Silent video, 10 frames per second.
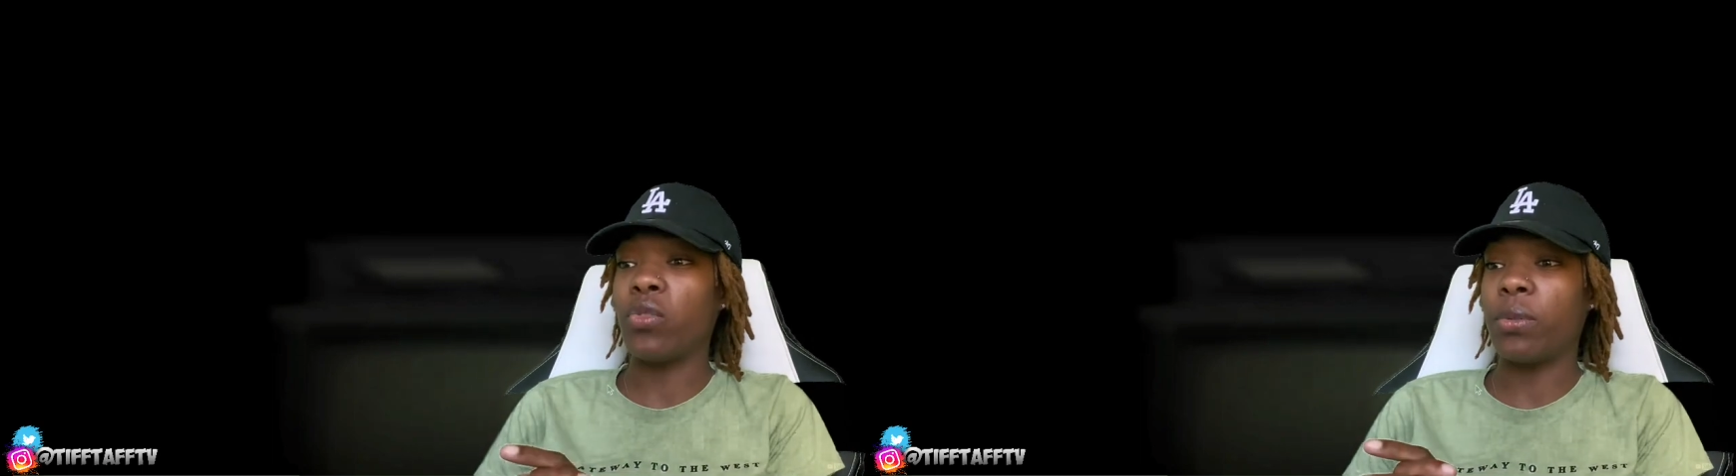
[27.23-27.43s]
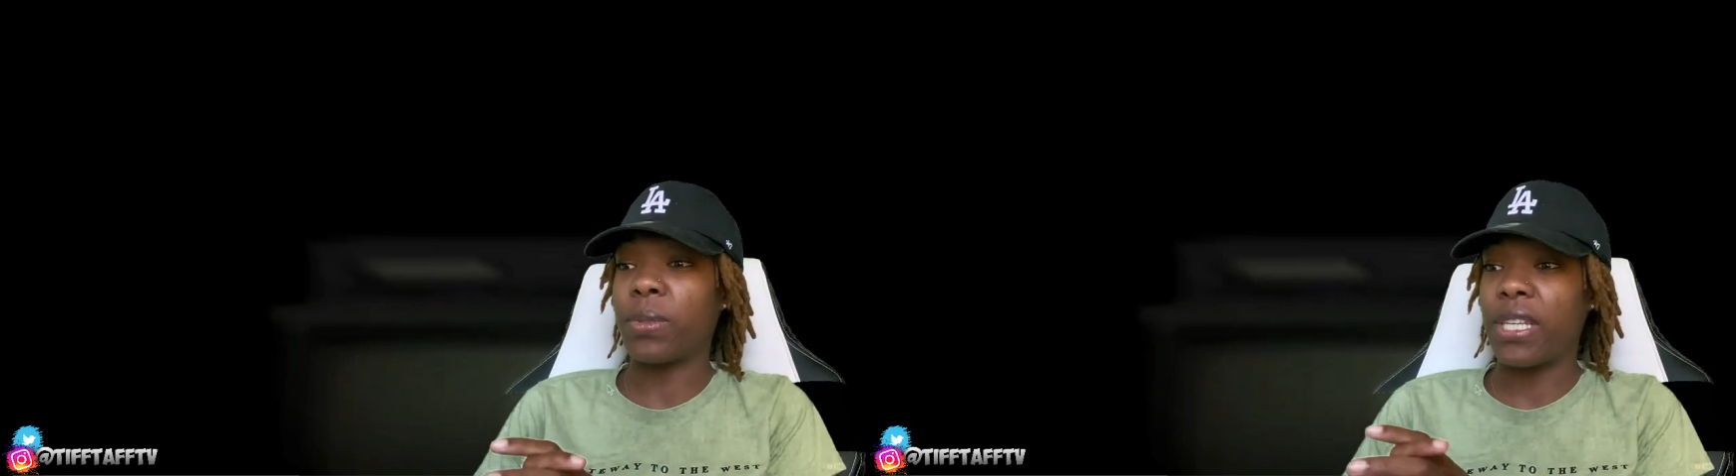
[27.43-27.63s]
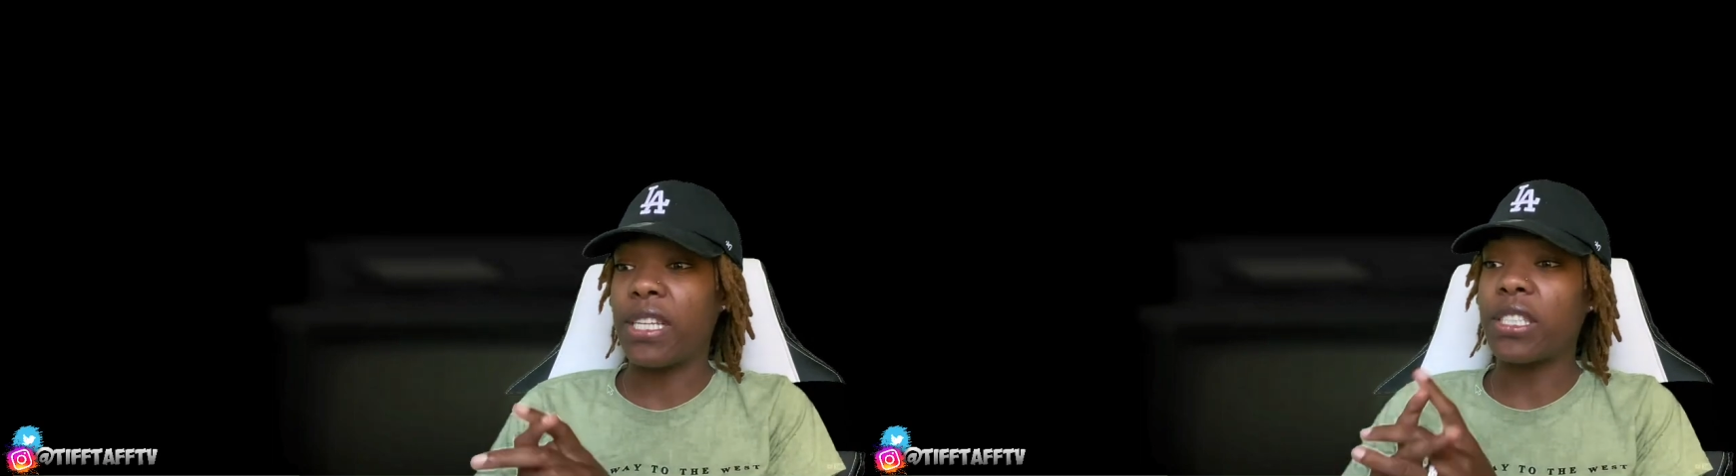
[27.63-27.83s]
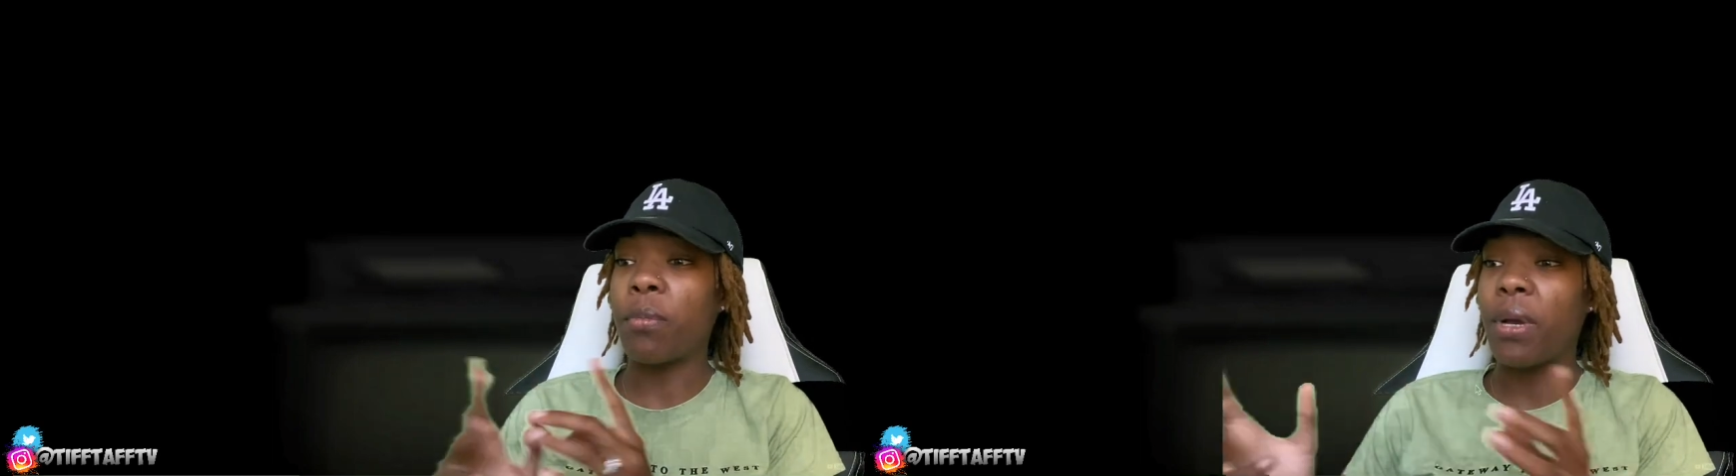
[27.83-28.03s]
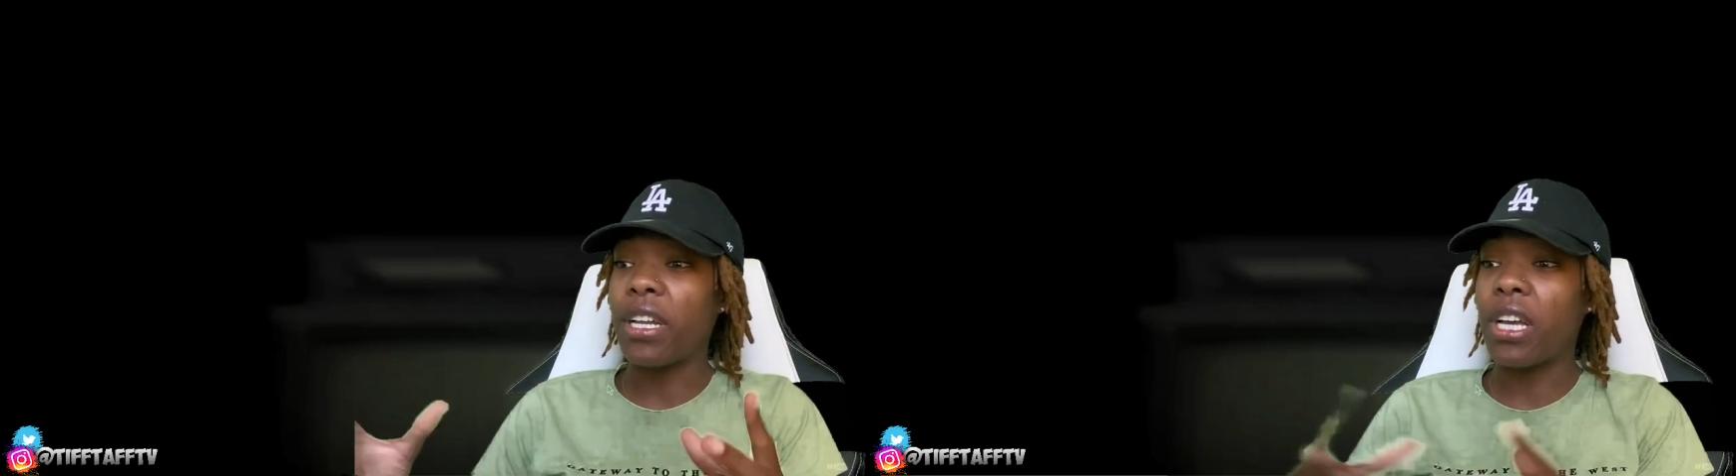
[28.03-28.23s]
You know what I'm saying?
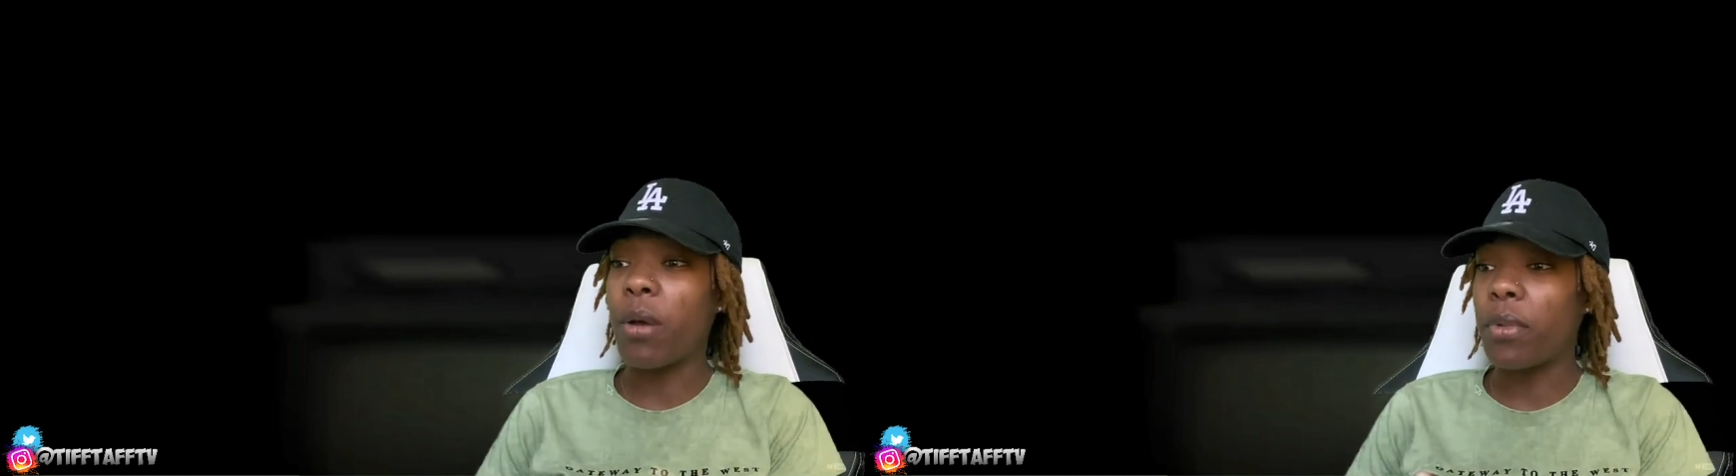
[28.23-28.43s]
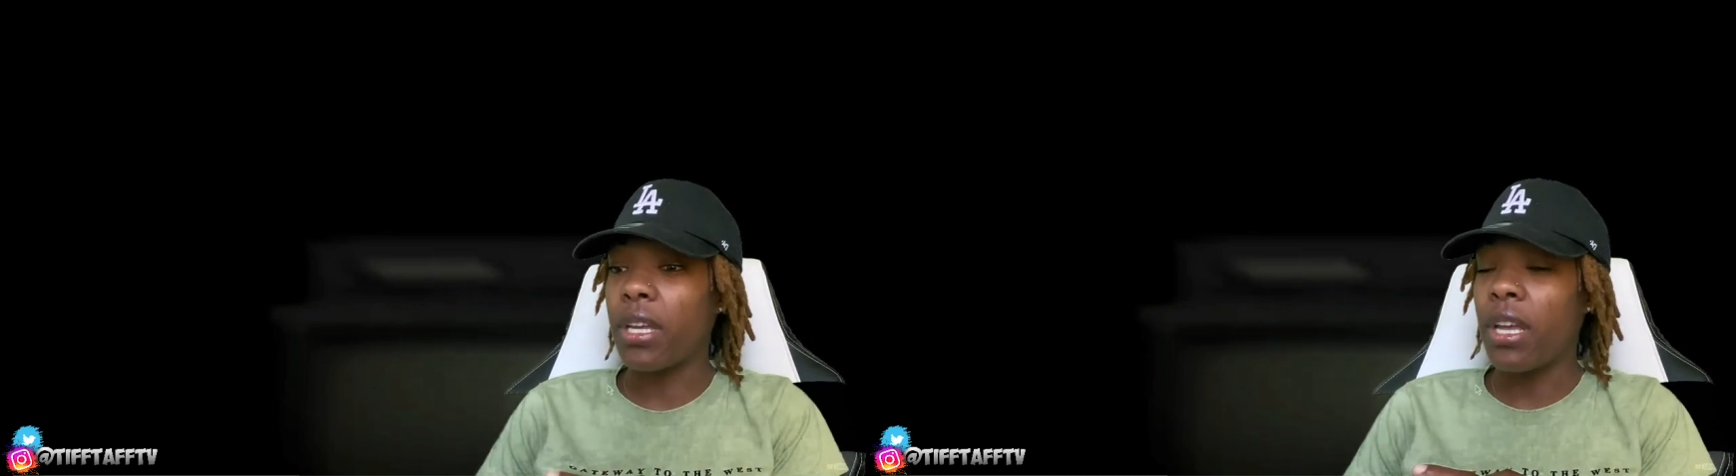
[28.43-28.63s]
Somebody came